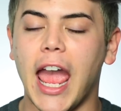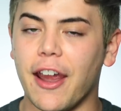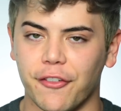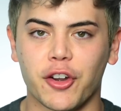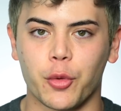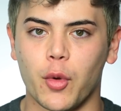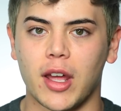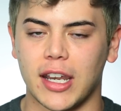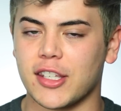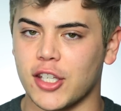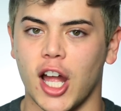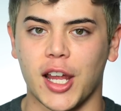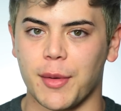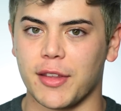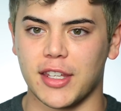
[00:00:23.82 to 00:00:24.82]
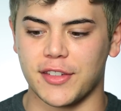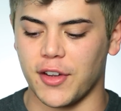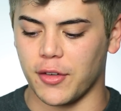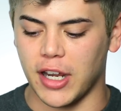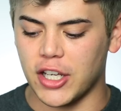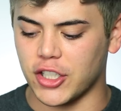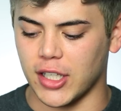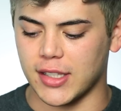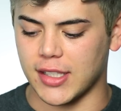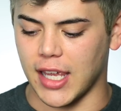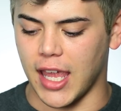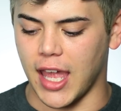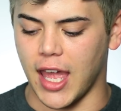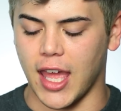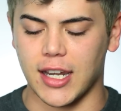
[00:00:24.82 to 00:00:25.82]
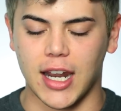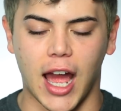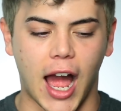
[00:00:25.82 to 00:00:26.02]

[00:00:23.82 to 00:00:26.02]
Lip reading: everyone is talking about these foundations, and